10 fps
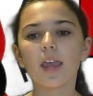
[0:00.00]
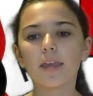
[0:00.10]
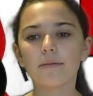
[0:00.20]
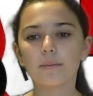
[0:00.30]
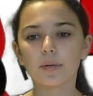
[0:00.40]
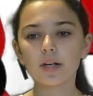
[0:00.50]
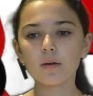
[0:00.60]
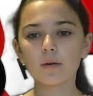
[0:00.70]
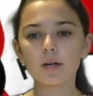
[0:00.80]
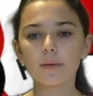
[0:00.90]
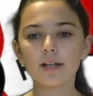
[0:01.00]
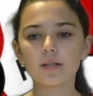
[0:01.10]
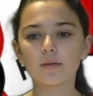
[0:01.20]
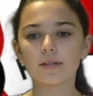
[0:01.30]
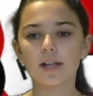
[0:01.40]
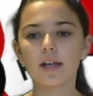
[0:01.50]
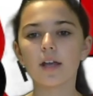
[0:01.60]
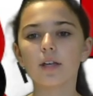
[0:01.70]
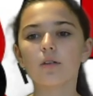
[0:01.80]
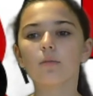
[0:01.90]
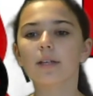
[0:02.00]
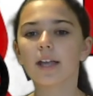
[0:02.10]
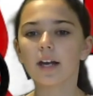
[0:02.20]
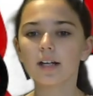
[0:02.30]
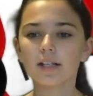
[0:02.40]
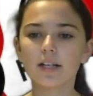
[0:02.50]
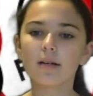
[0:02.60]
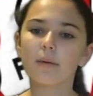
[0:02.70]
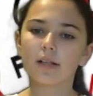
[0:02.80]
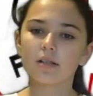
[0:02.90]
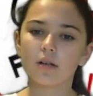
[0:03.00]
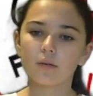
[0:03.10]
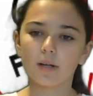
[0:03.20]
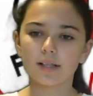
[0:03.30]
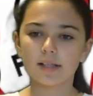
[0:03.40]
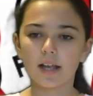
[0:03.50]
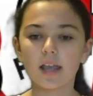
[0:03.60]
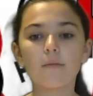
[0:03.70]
If you pre-order by Tuesday, you will be guaranteed a pretzel on Wednesday.